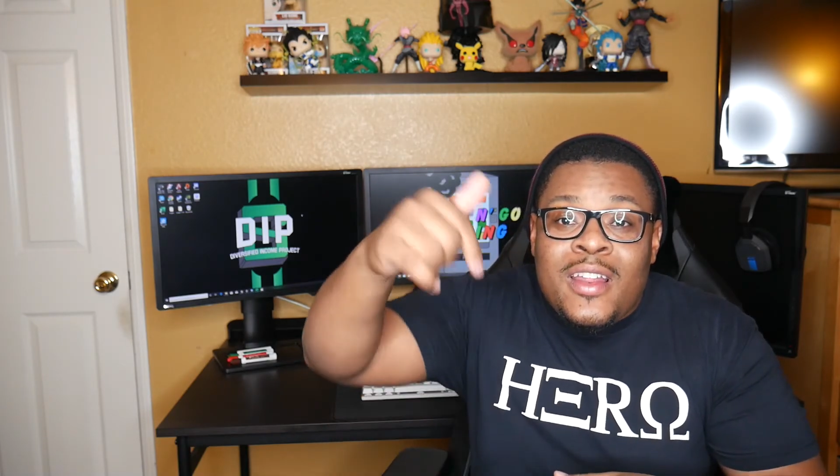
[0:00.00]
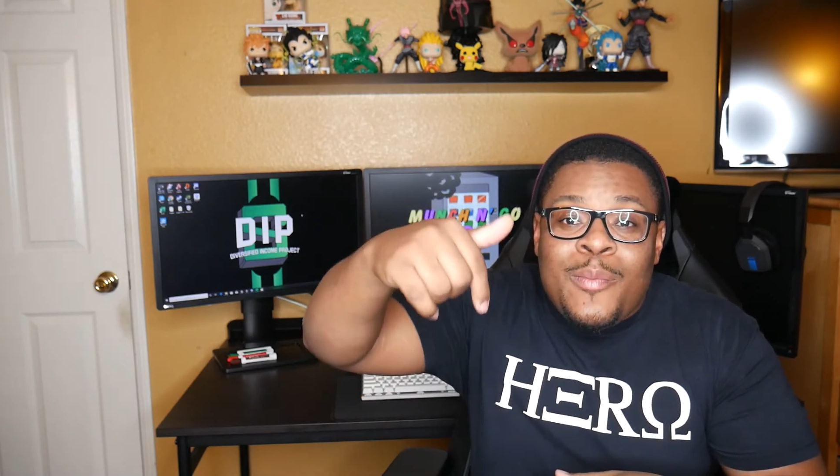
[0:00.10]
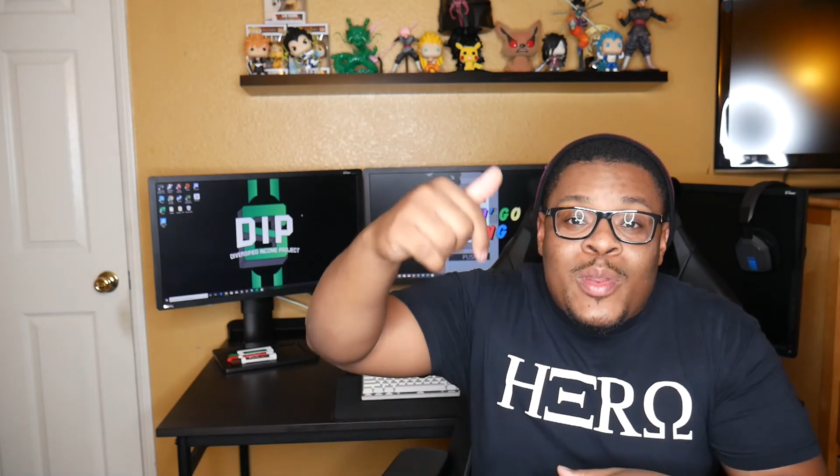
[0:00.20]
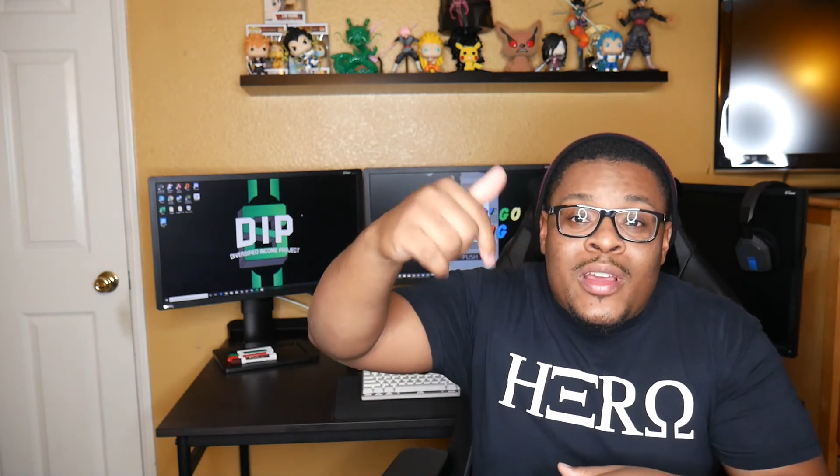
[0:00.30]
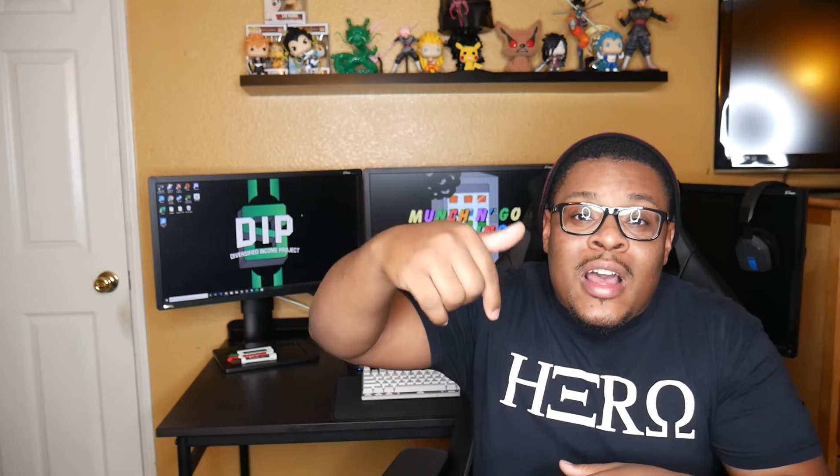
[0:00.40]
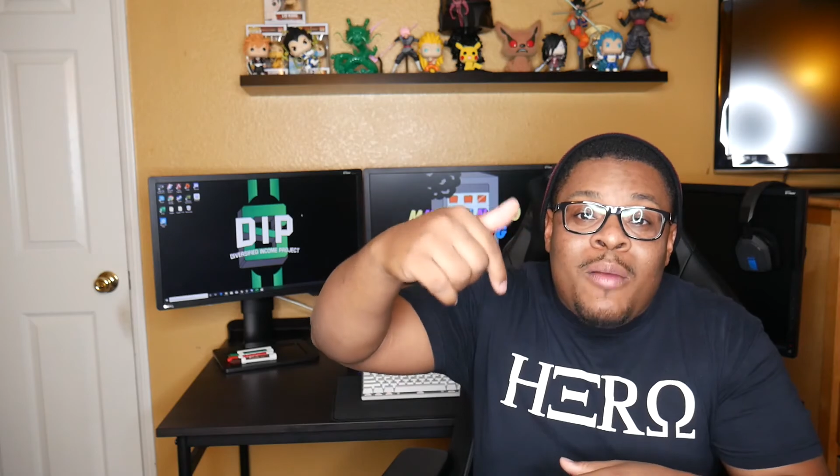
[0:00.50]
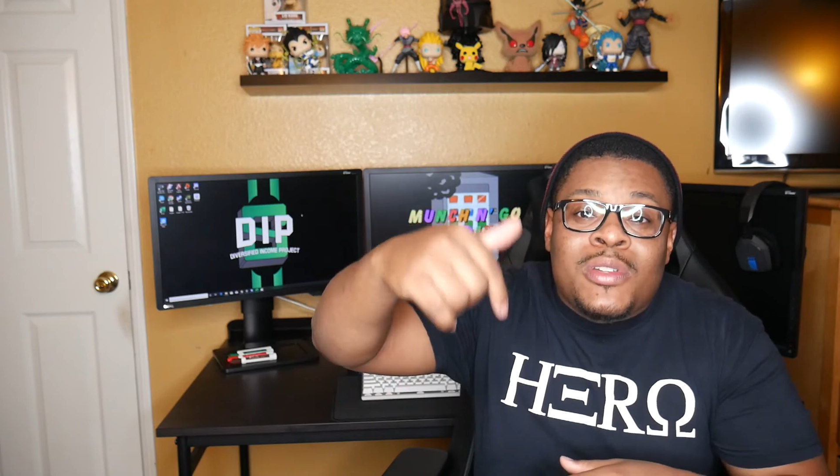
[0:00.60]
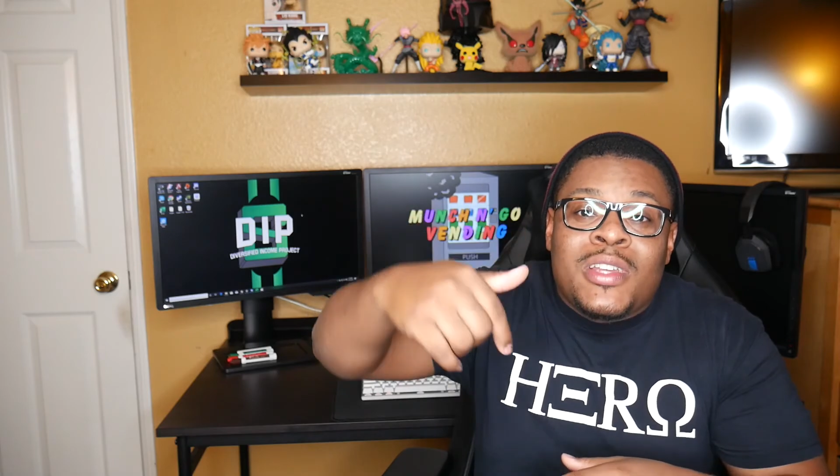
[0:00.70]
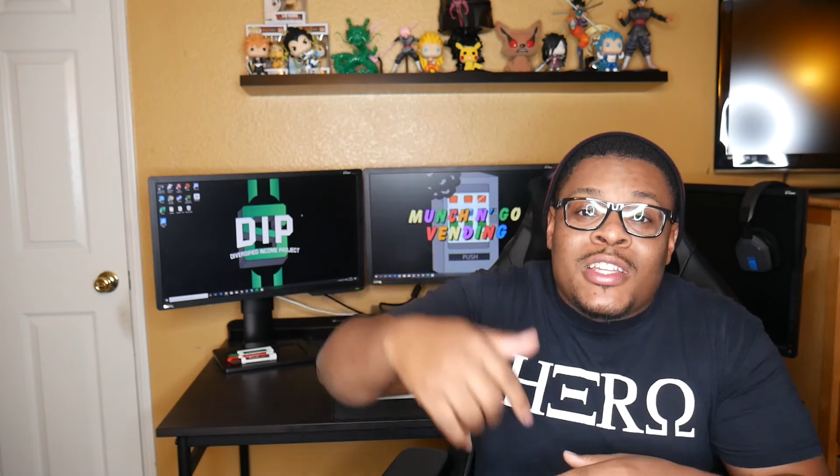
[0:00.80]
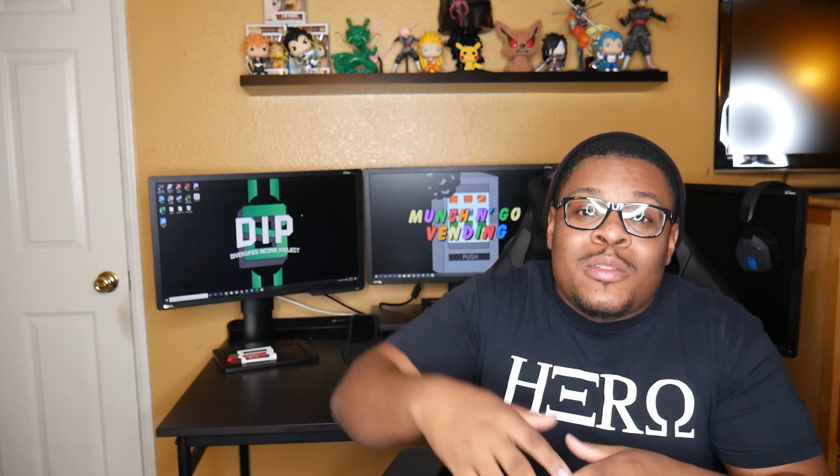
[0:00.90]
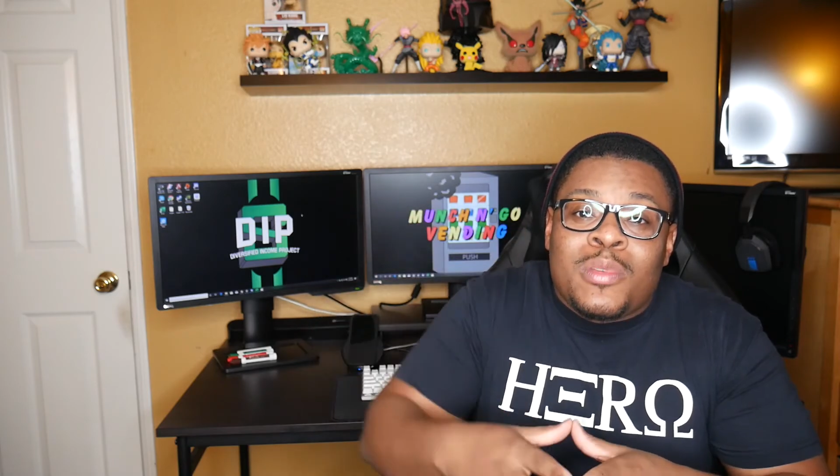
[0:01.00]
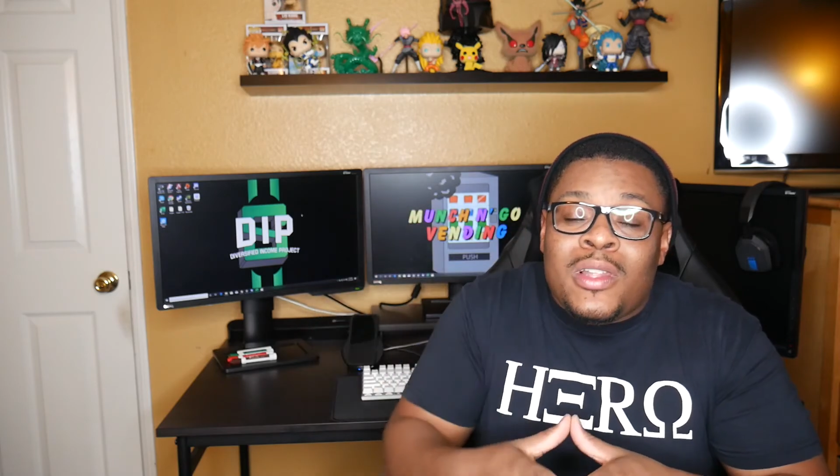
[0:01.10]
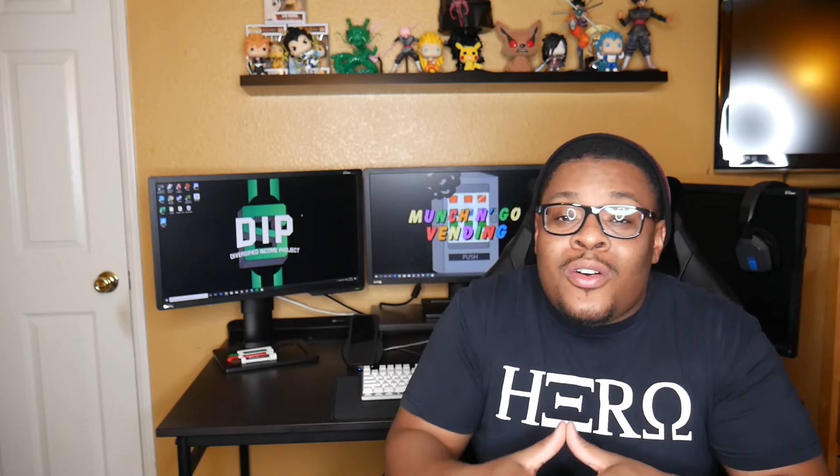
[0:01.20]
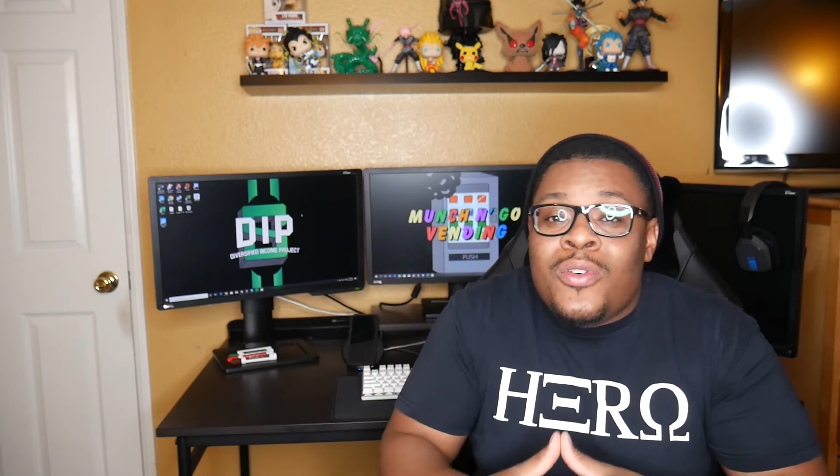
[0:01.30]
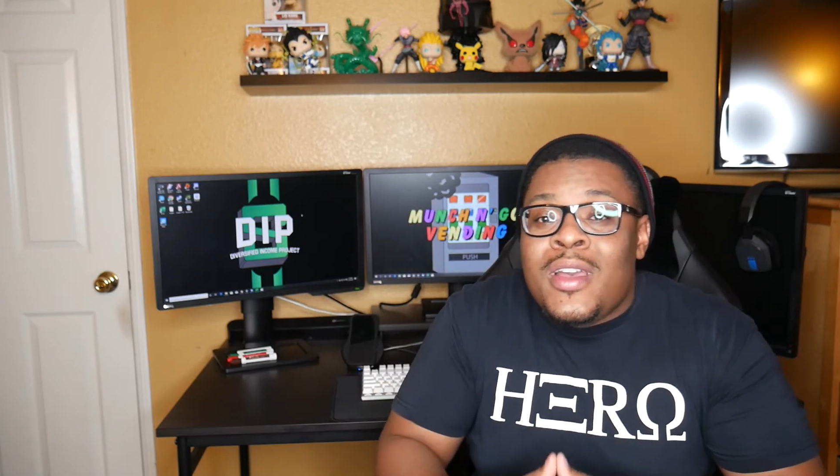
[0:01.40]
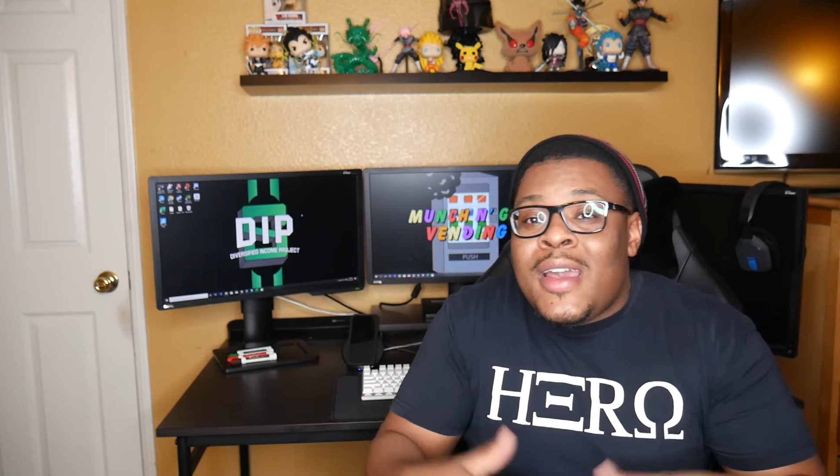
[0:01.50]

up in the comment section below.